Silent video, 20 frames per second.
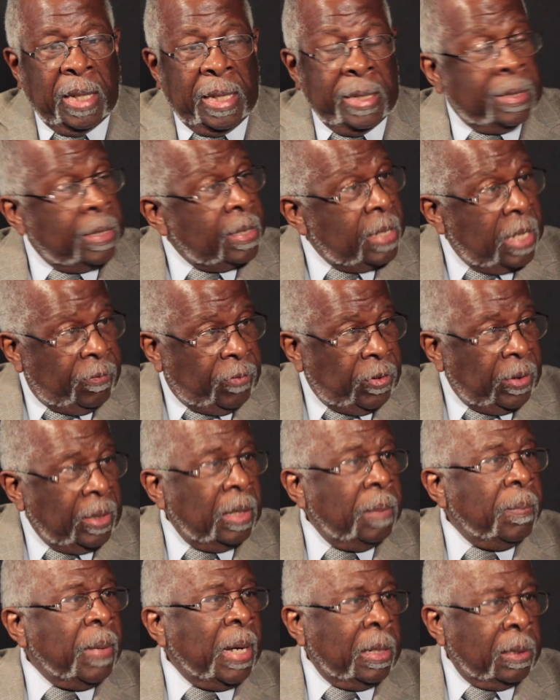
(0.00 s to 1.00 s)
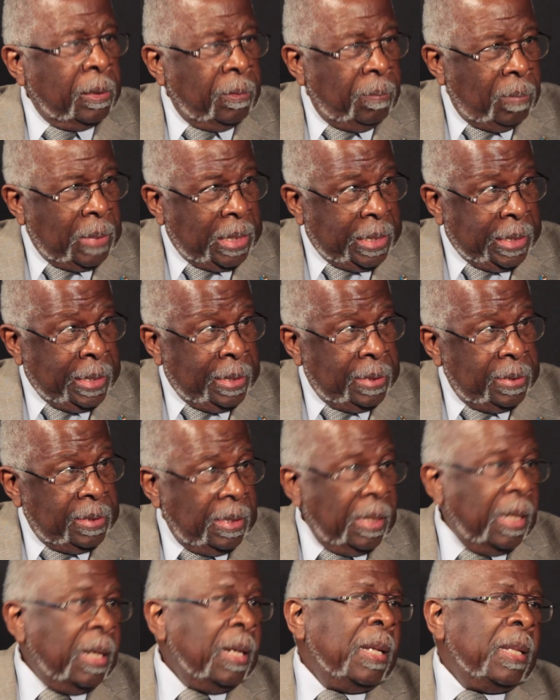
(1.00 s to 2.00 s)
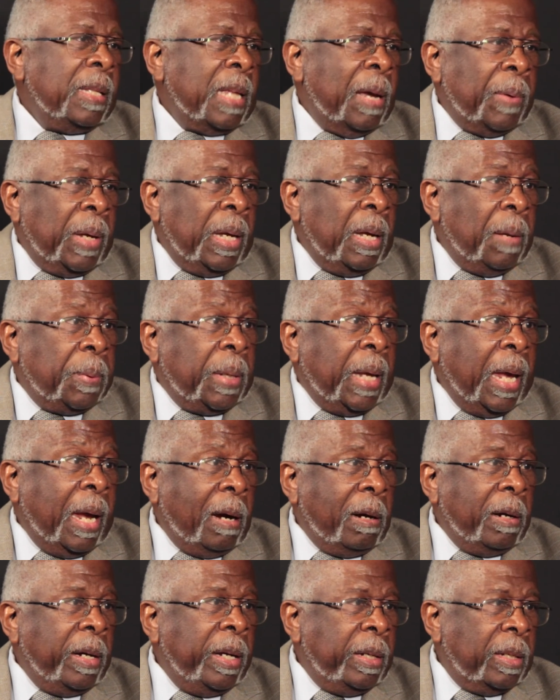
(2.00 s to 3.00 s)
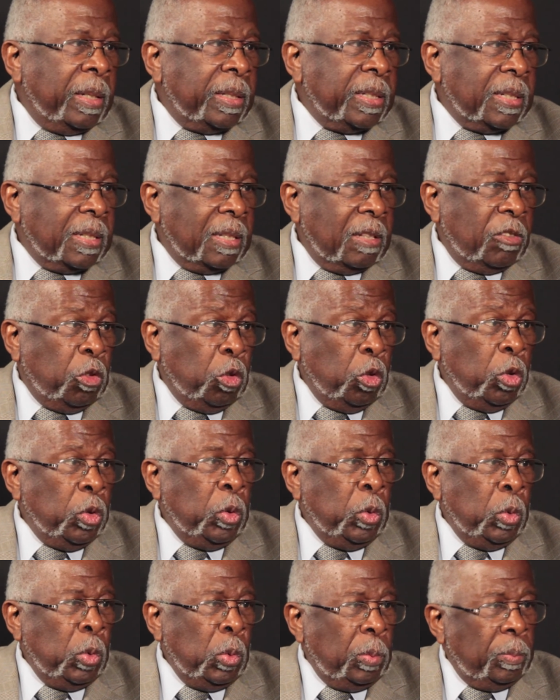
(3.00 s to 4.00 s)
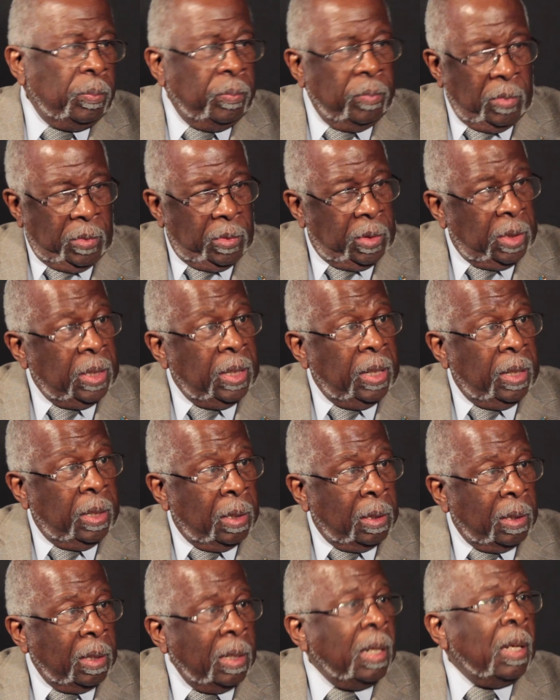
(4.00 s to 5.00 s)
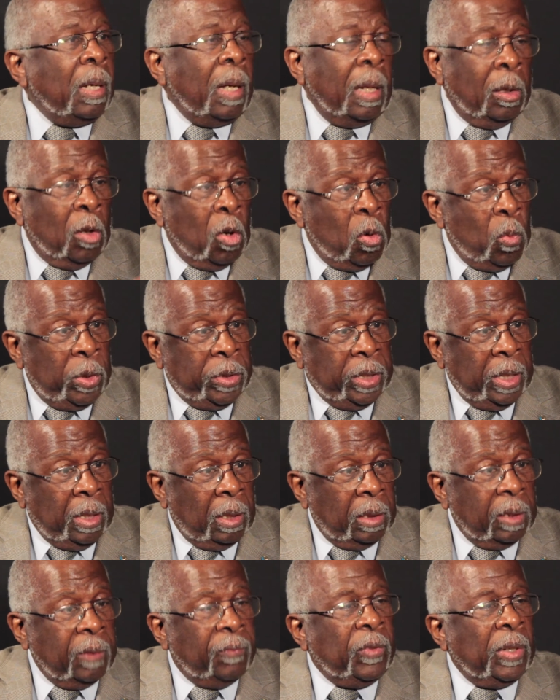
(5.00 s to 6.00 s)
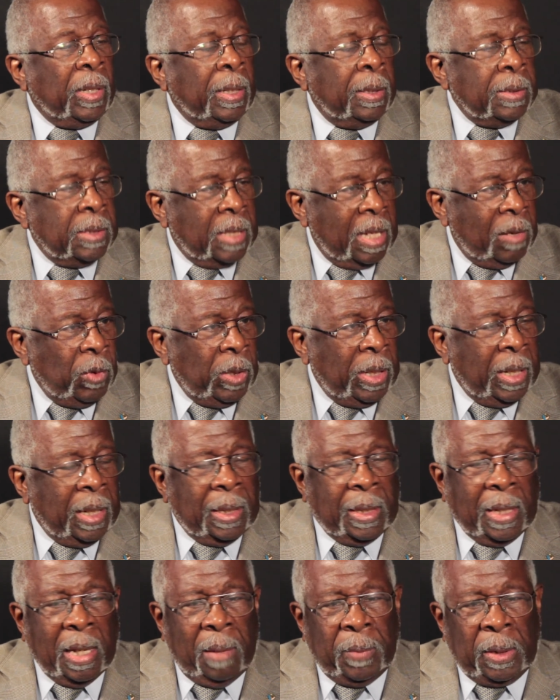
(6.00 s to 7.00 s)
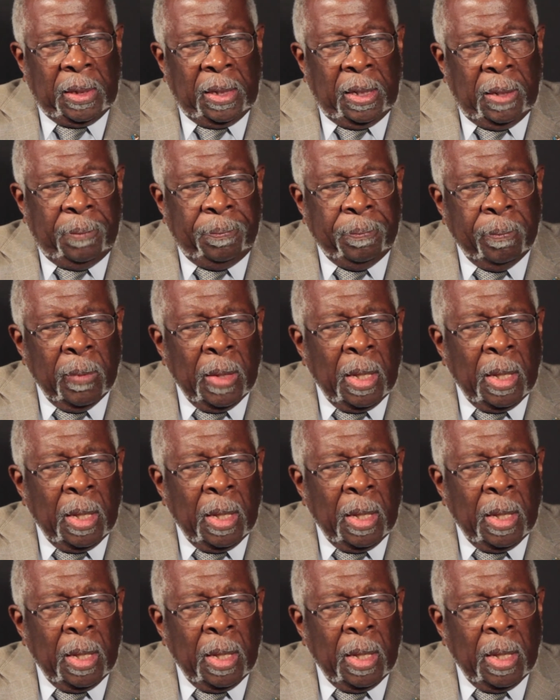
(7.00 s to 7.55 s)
significant amount of monies that would help carry us through the year, along with the other funds that we had coming in.